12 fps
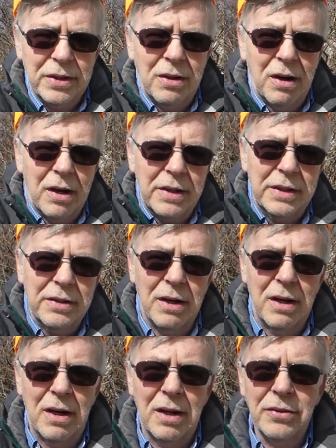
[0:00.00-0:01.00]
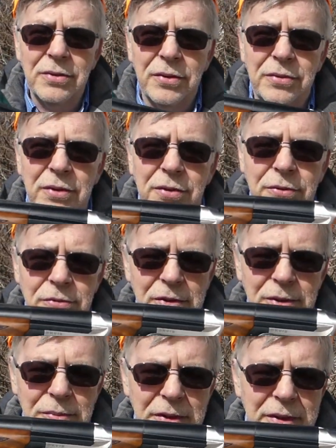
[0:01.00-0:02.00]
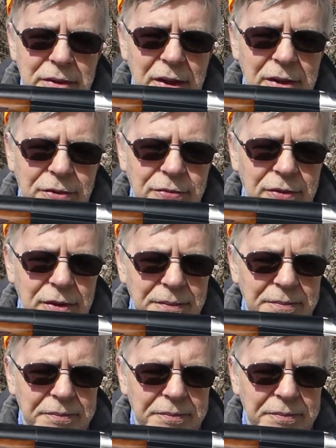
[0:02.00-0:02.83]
it gold. It's just extremely tasteful.